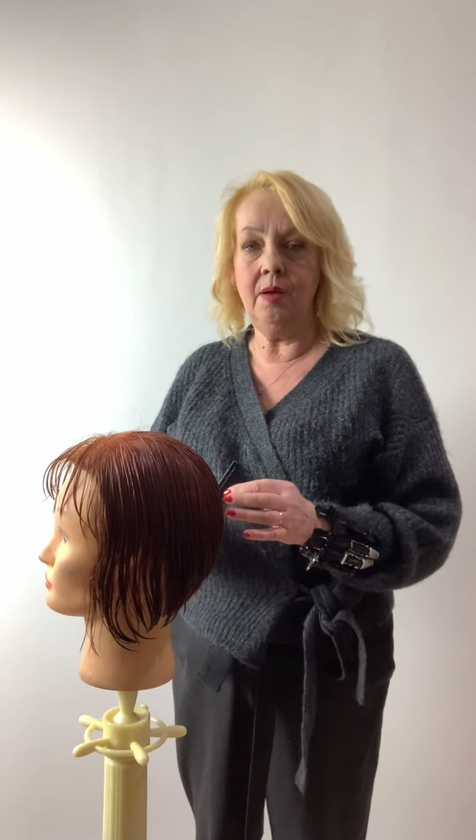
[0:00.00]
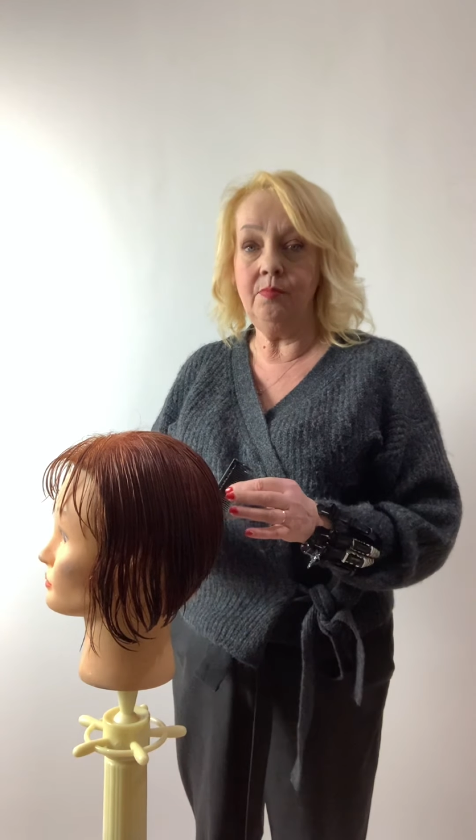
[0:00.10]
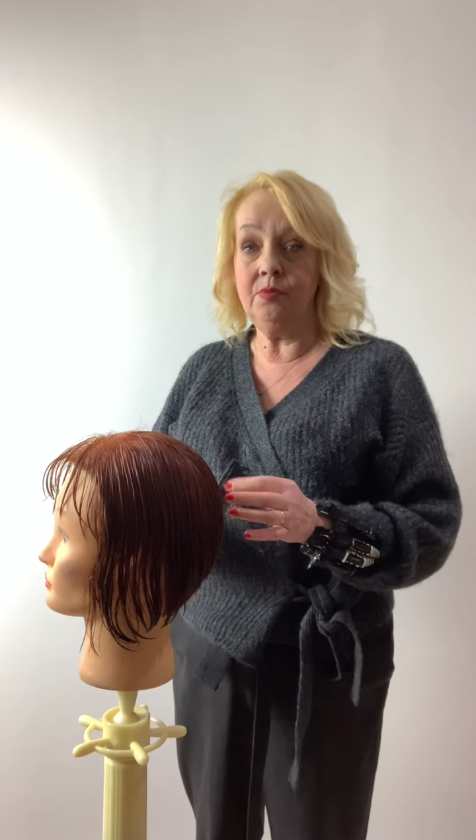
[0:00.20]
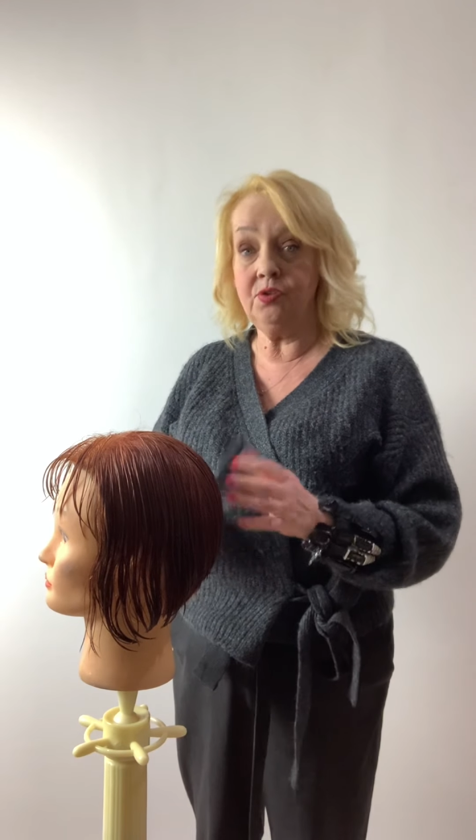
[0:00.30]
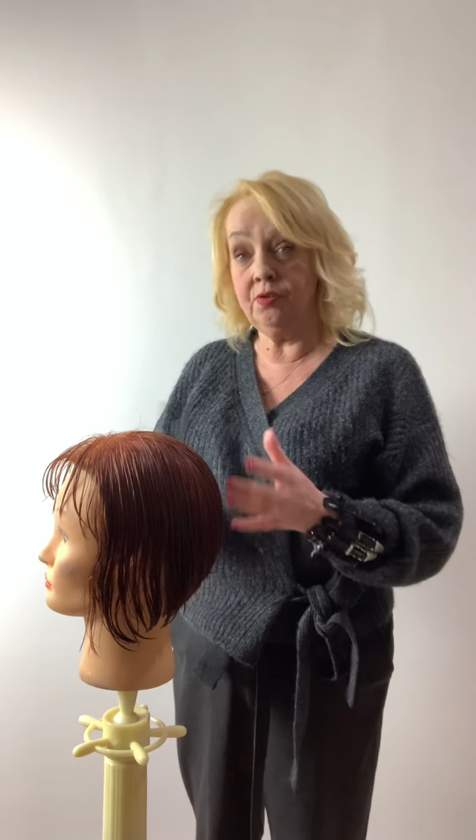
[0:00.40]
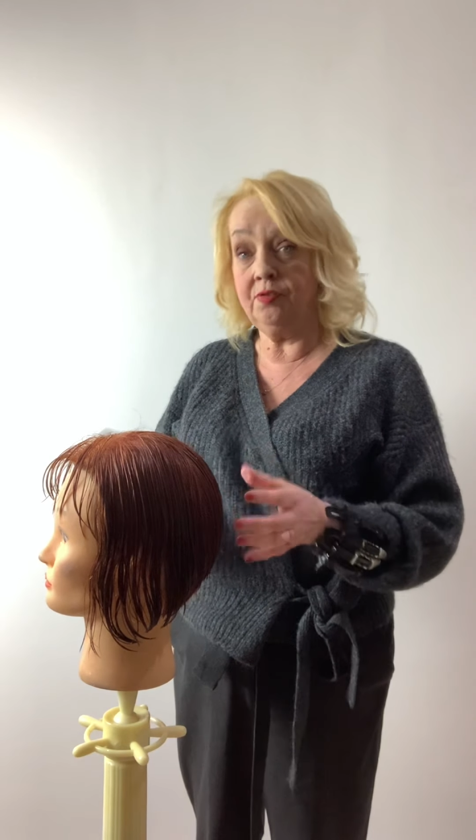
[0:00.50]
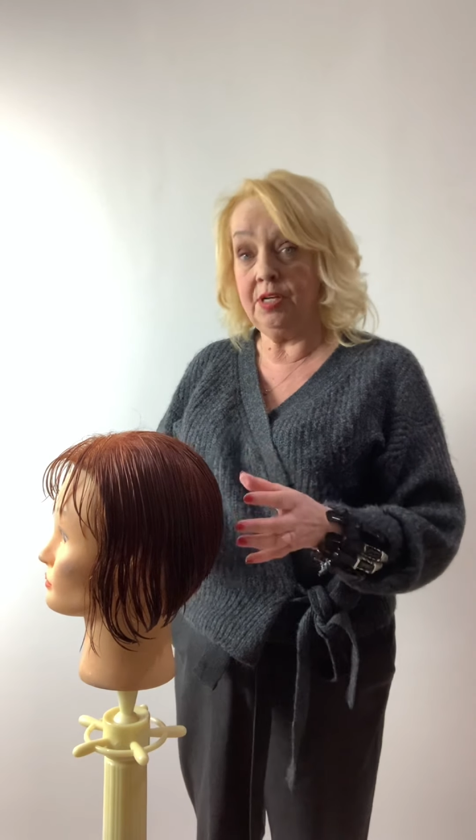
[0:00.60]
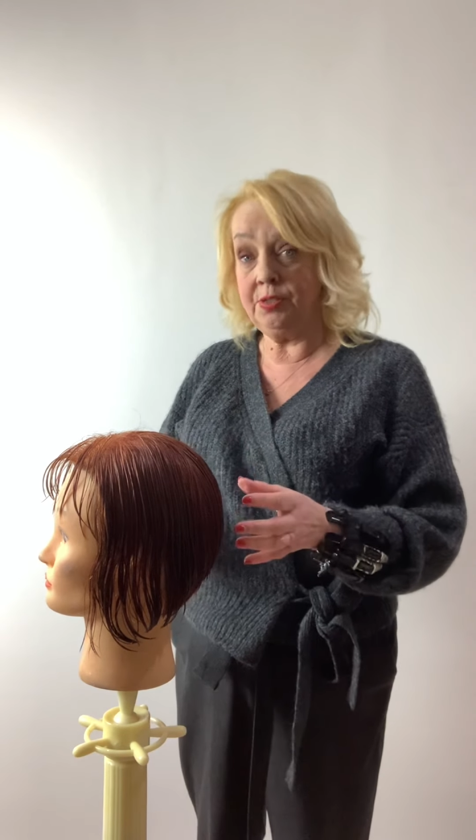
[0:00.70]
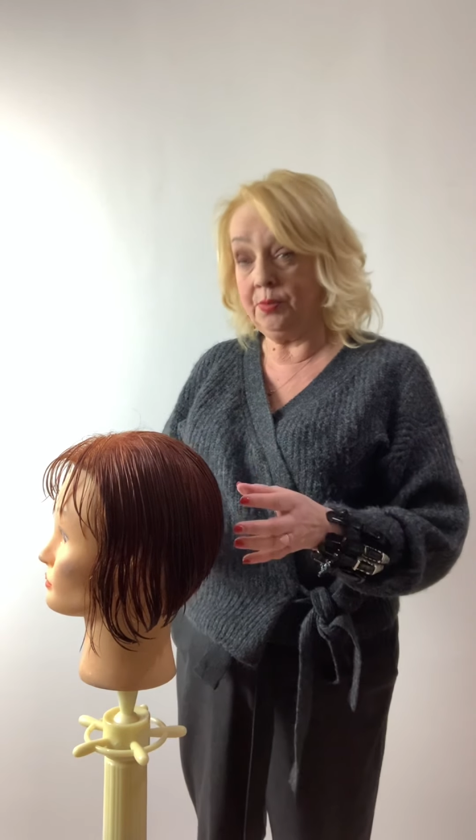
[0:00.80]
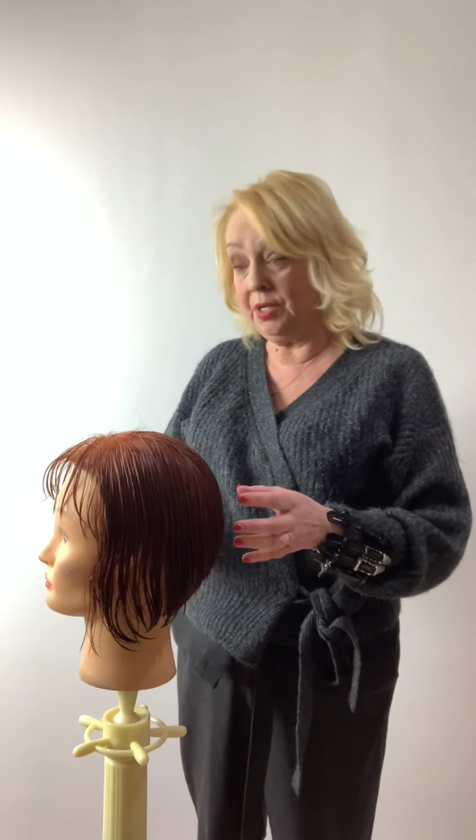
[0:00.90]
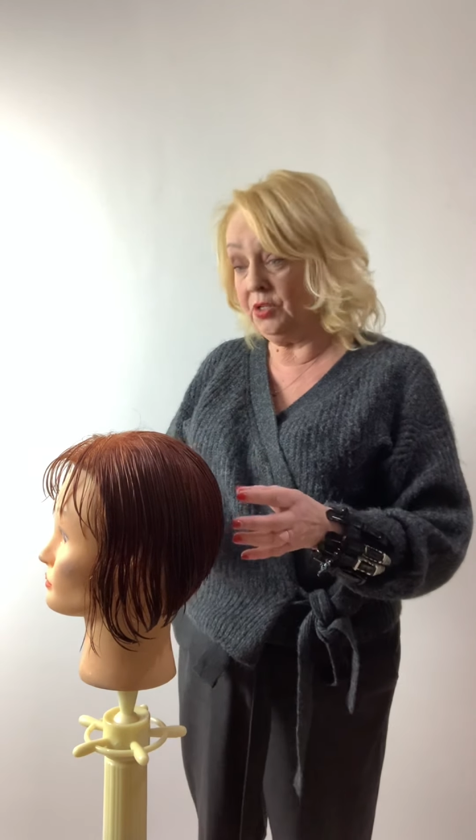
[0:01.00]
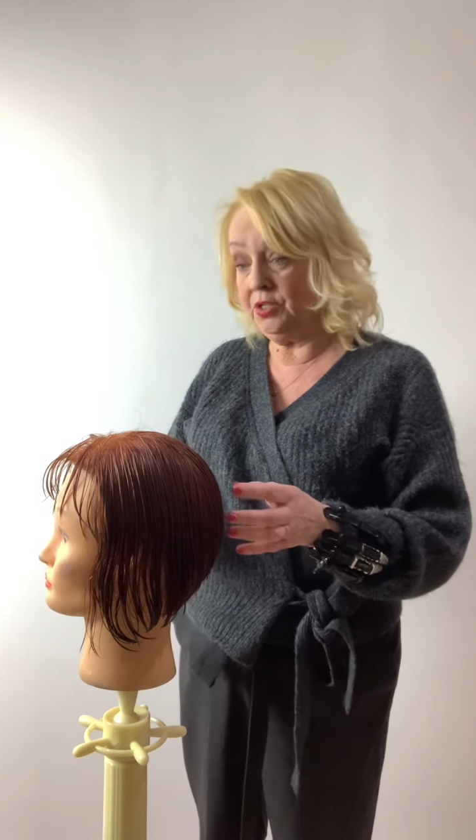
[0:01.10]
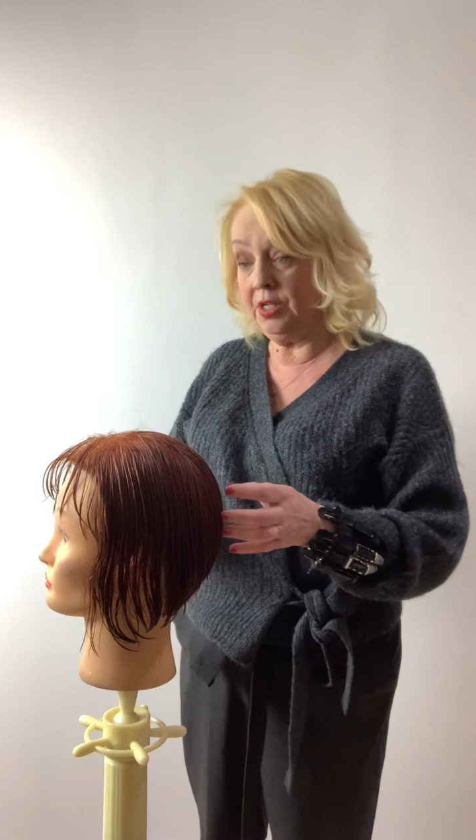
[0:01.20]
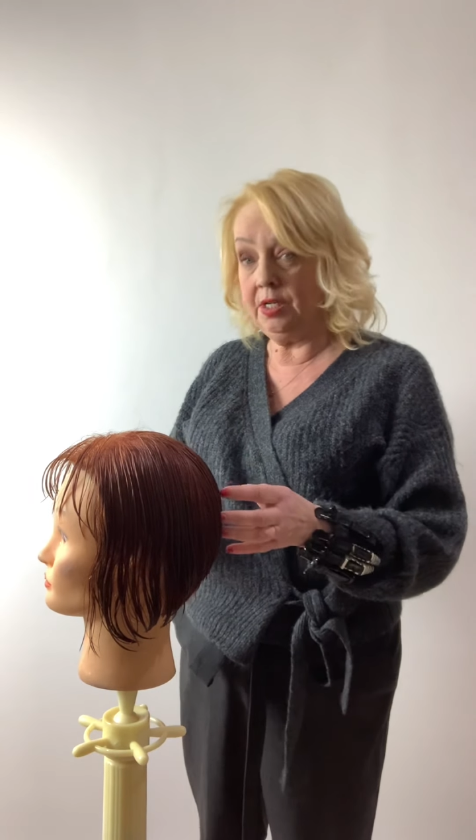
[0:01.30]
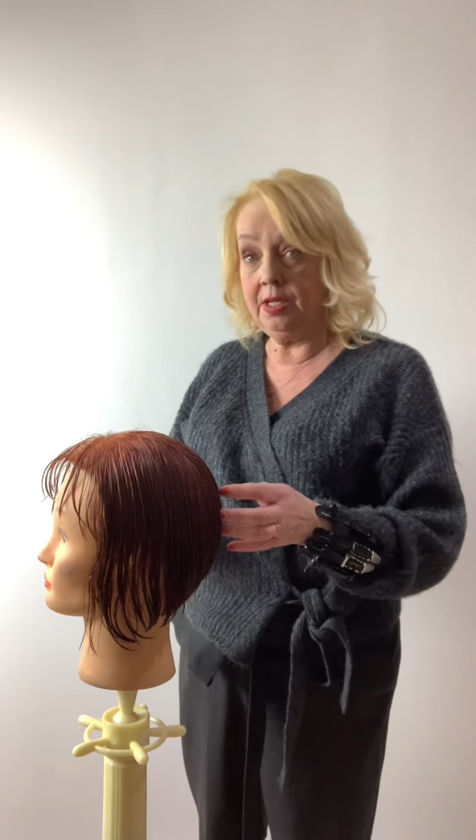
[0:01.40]
short
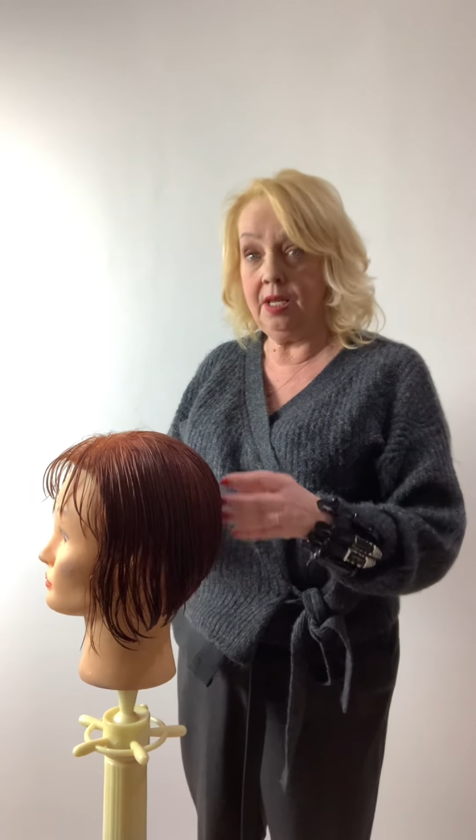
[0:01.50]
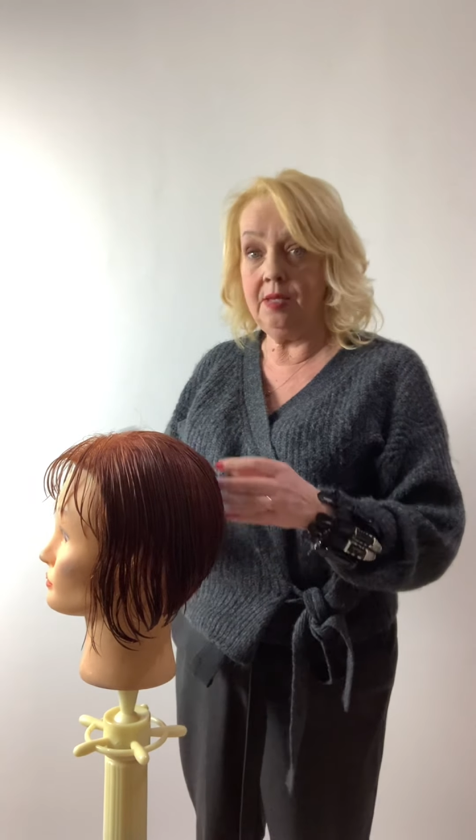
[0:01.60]
graduation.